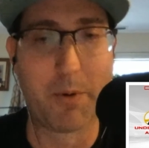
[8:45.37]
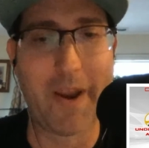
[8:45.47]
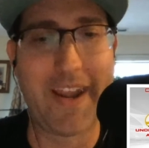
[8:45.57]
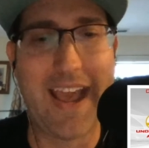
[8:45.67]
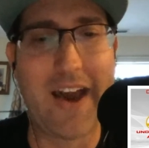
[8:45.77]

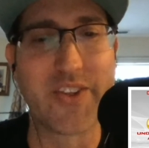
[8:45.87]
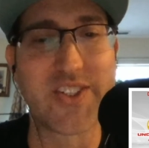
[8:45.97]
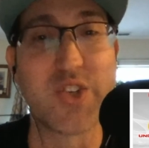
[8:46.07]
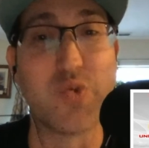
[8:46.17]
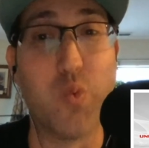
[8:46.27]
but right now
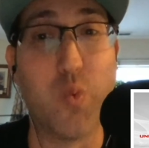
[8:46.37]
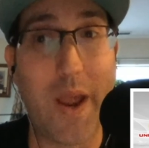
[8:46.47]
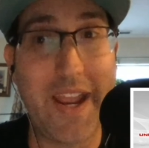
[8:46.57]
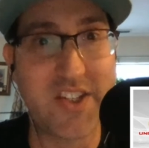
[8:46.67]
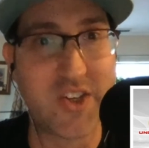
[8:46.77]
this is
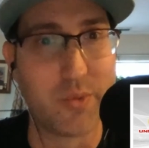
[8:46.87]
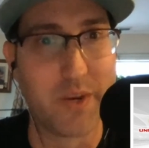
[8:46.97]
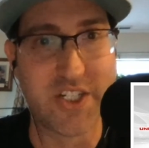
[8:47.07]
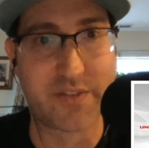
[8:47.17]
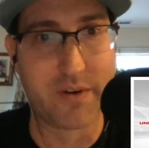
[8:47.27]
way too
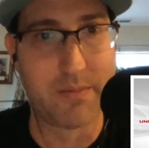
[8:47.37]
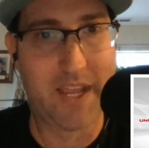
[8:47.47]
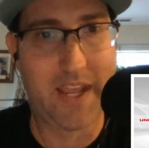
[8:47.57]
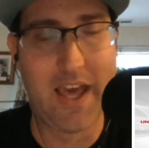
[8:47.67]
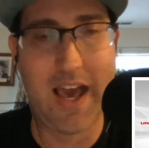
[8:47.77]
rich for
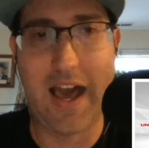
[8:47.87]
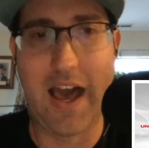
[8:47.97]
me.